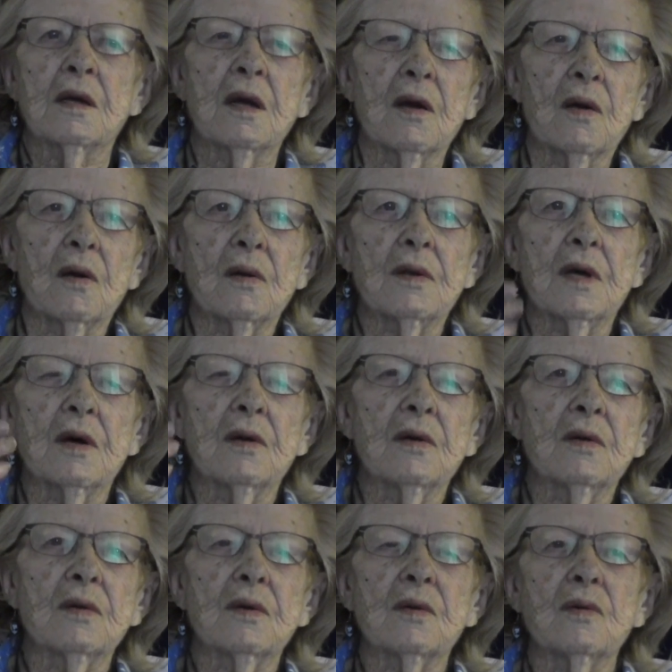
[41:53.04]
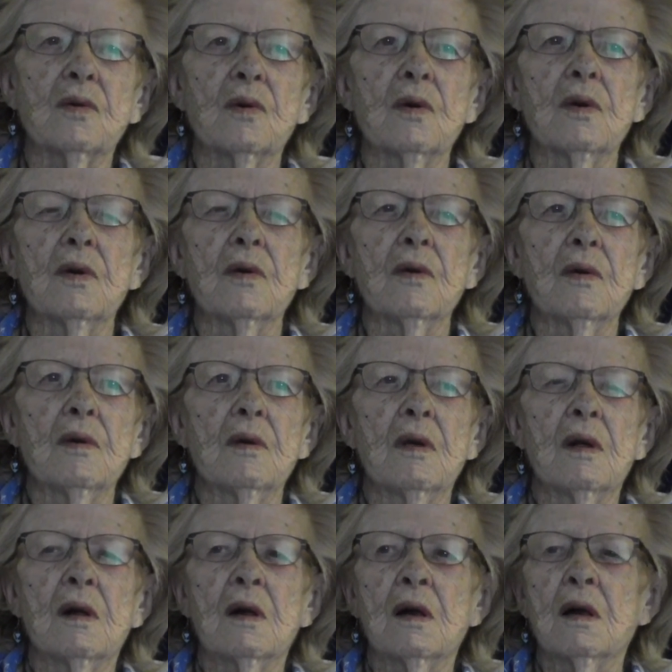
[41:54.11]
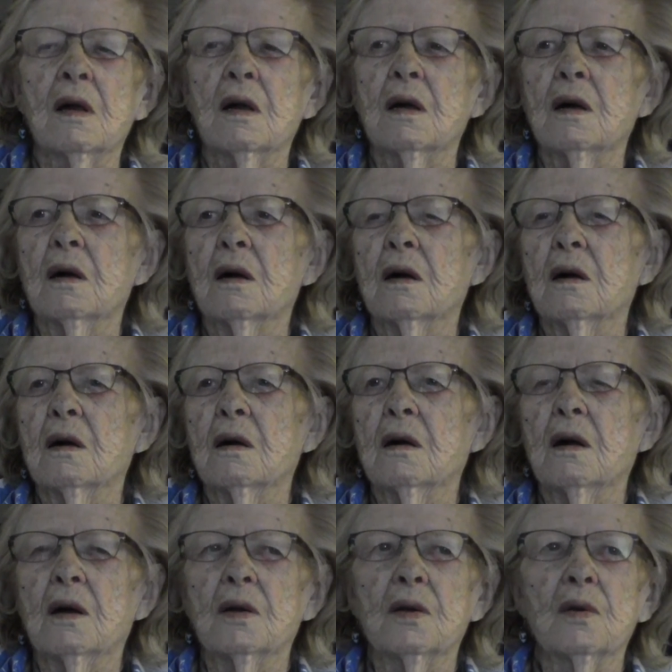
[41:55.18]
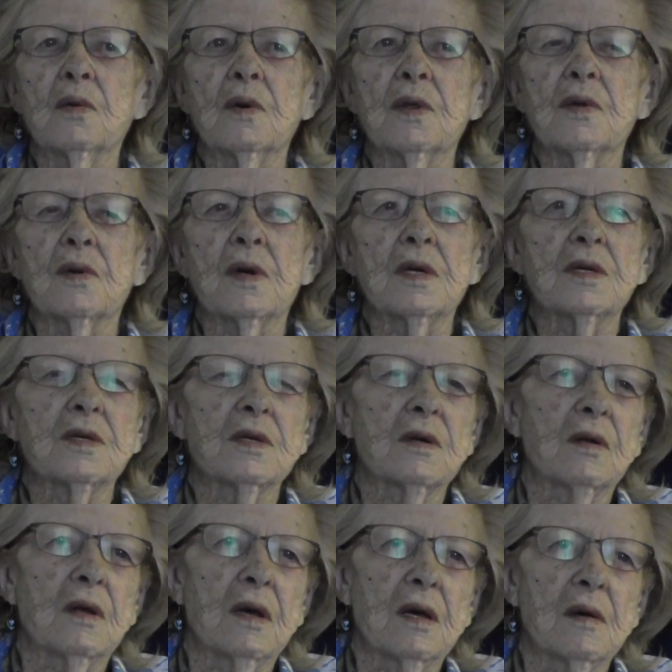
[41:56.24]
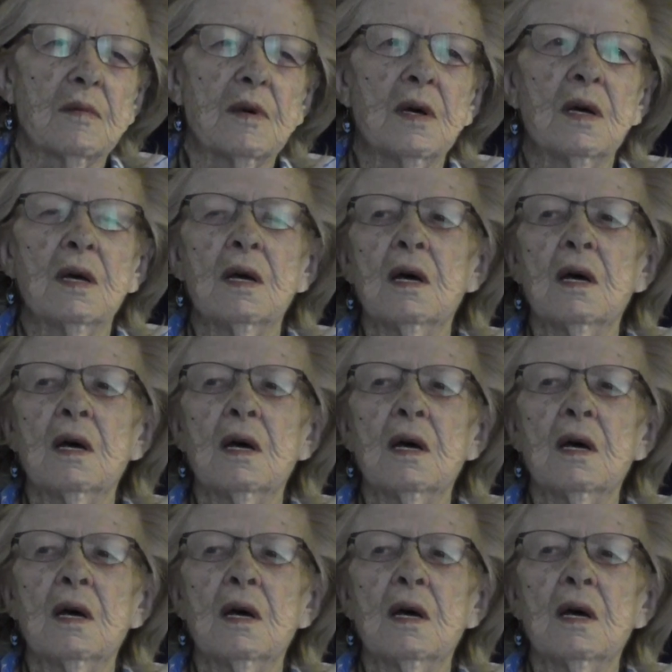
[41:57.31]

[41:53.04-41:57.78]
Carol down on the corner. I don't know whether I still am.